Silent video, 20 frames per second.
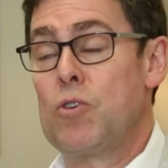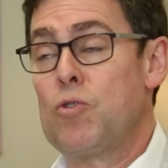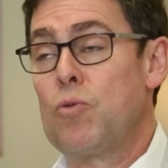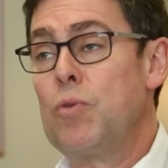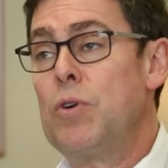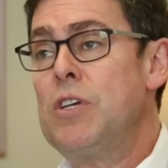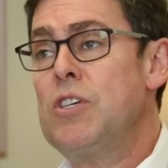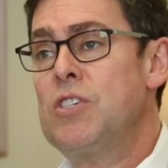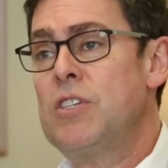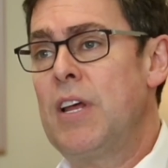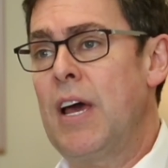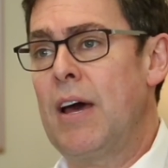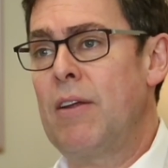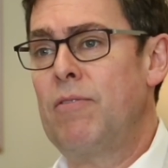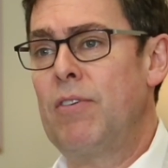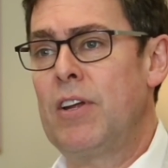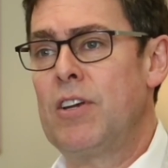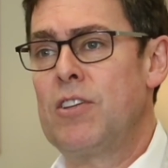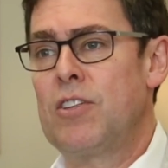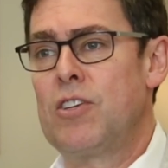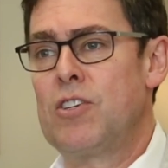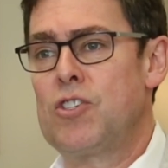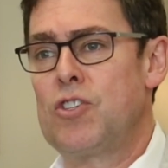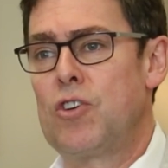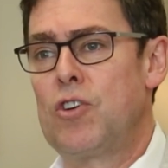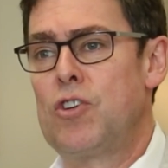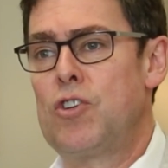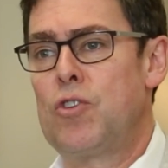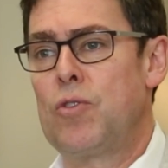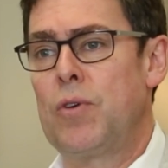recent advent to the
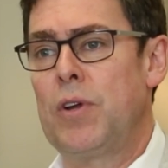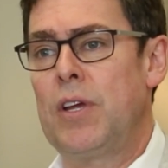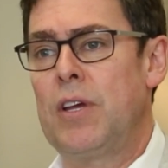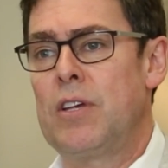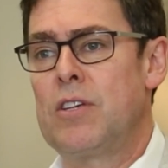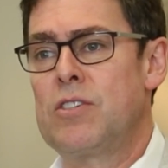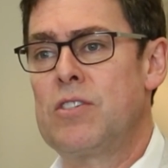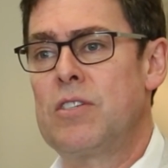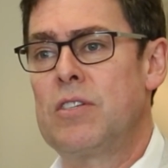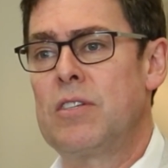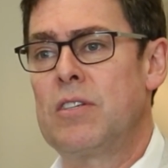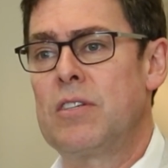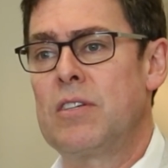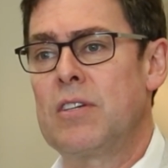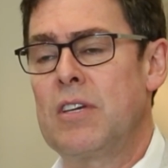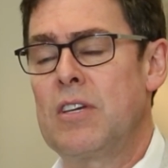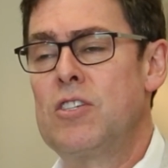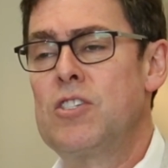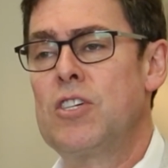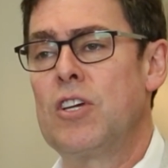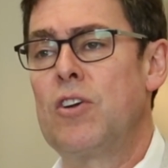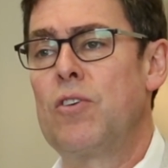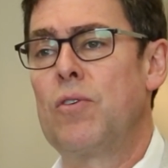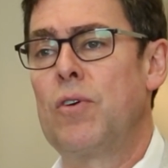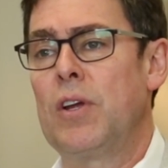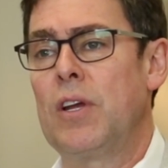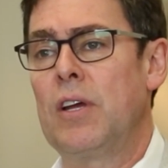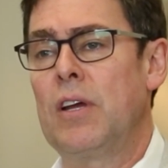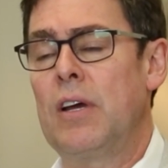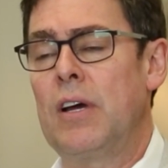surgery is
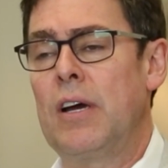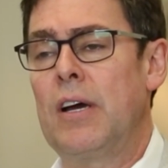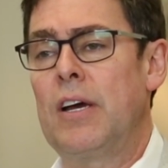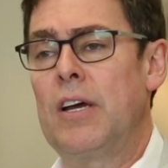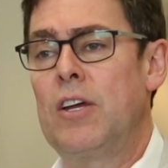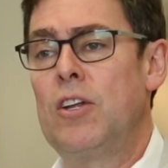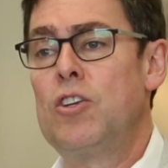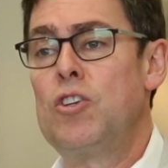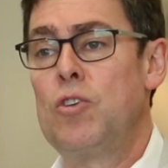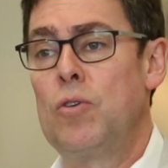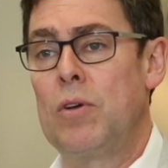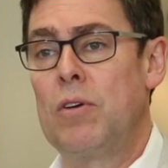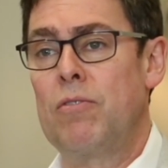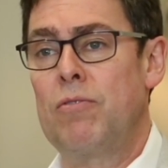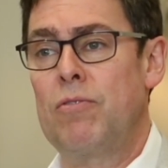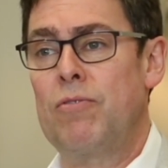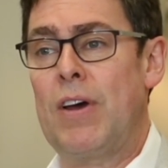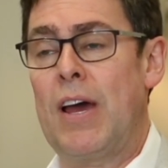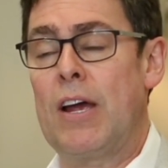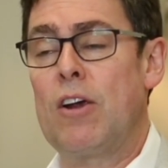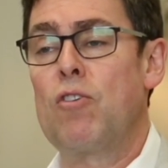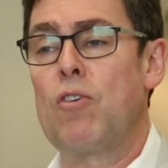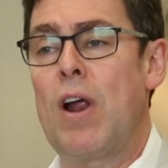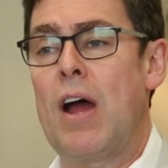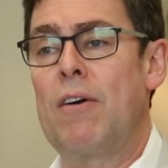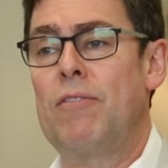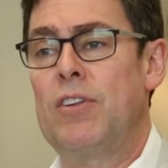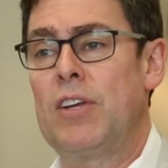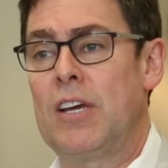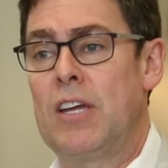considering doing fat
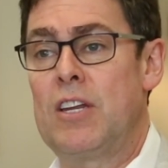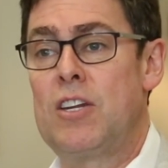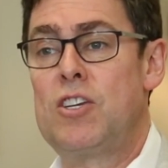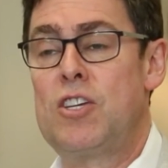grafting in